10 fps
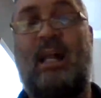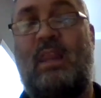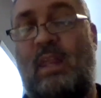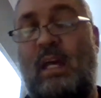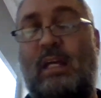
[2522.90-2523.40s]

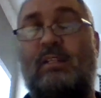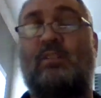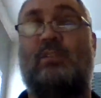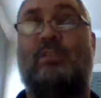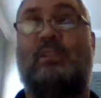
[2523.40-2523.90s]
of
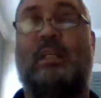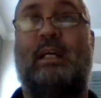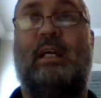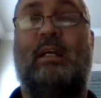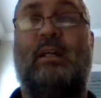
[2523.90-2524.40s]
things you'll
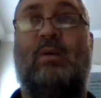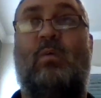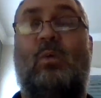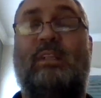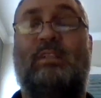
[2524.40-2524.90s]
see,
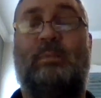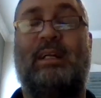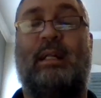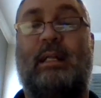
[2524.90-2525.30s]
we spend